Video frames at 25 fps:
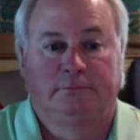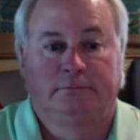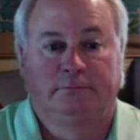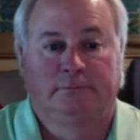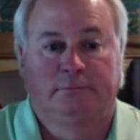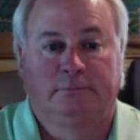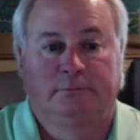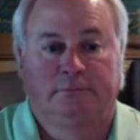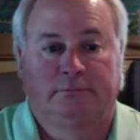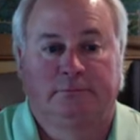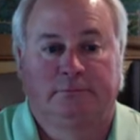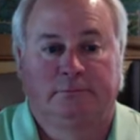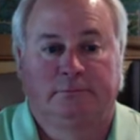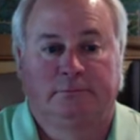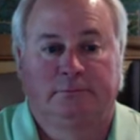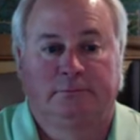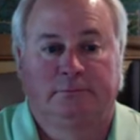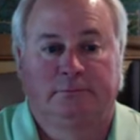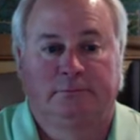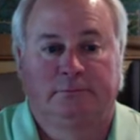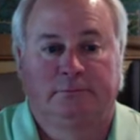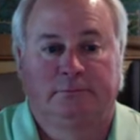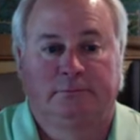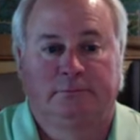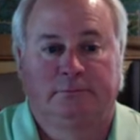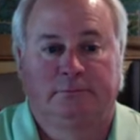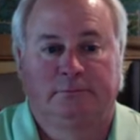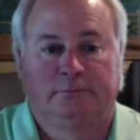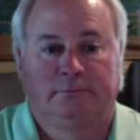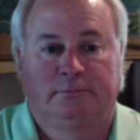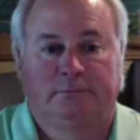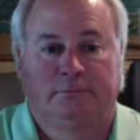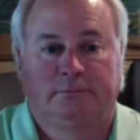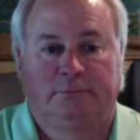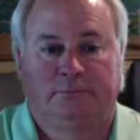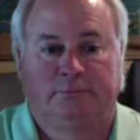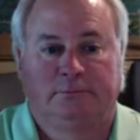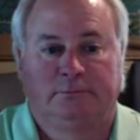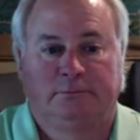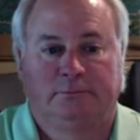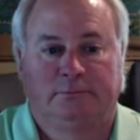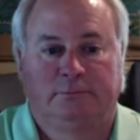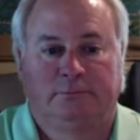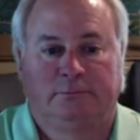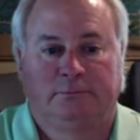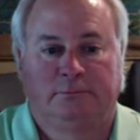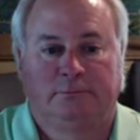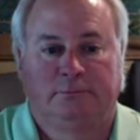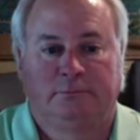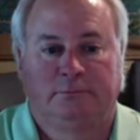
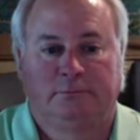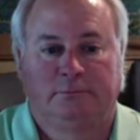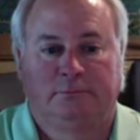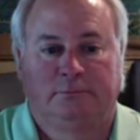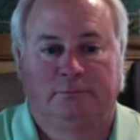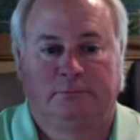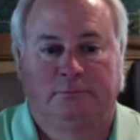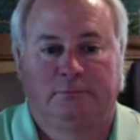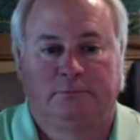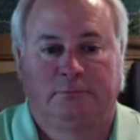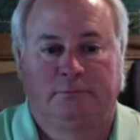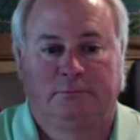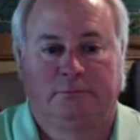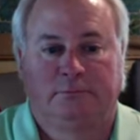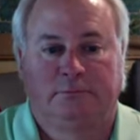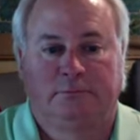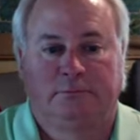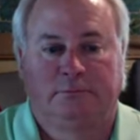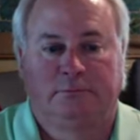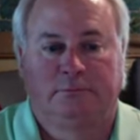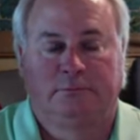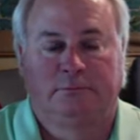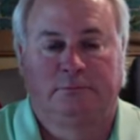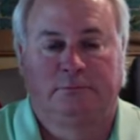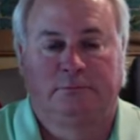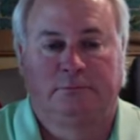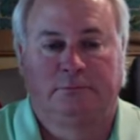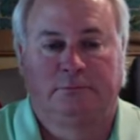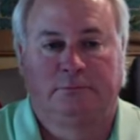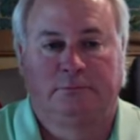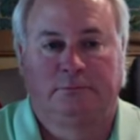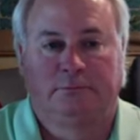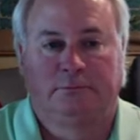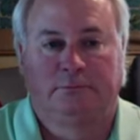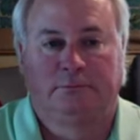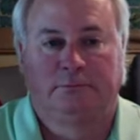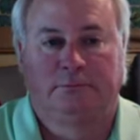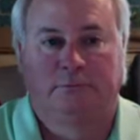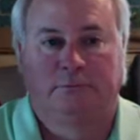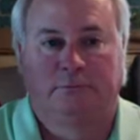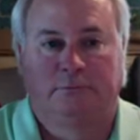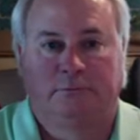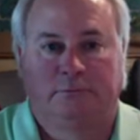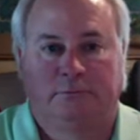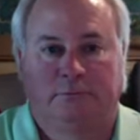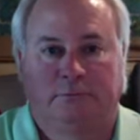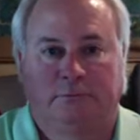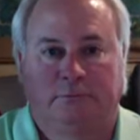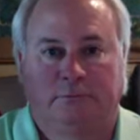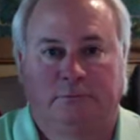
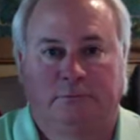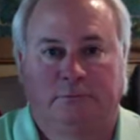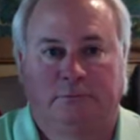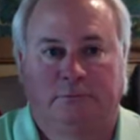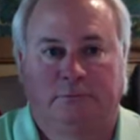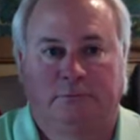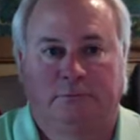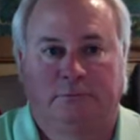(not speaking)